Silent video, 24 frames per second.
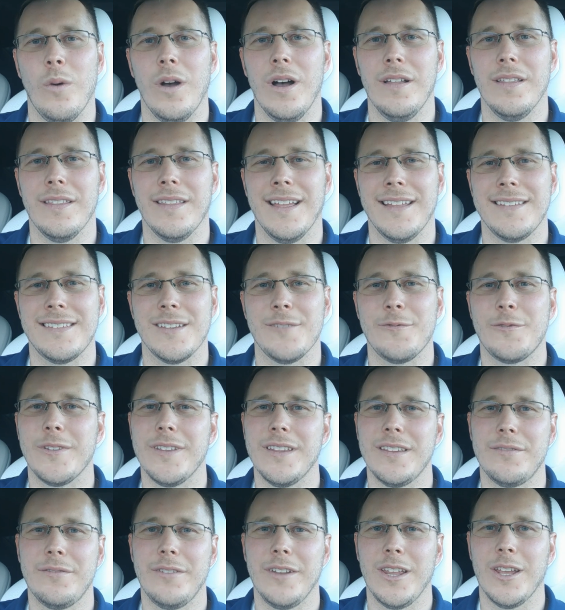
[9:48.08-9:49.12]
Well, that's it for
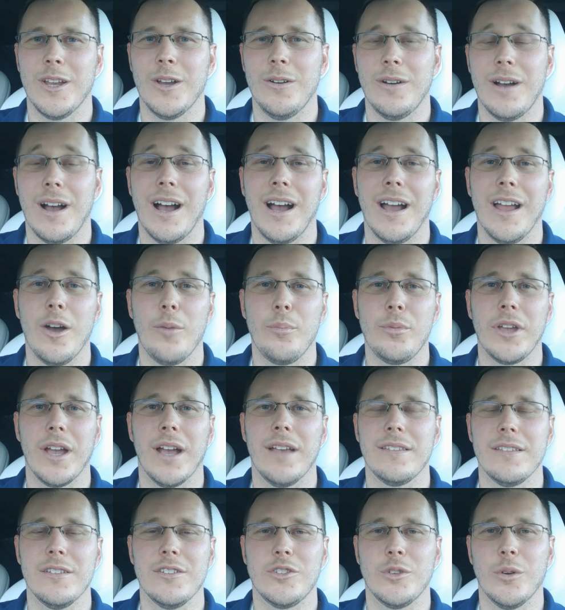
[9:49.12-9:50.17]
this video. I hope you
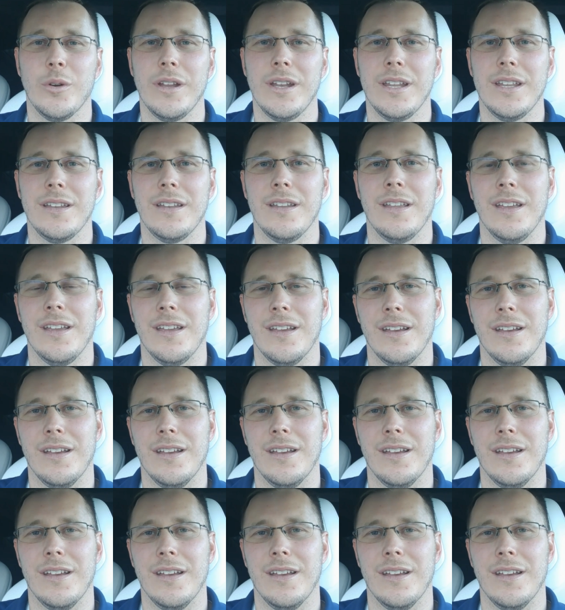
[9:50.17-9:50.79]
guys enjoyed it.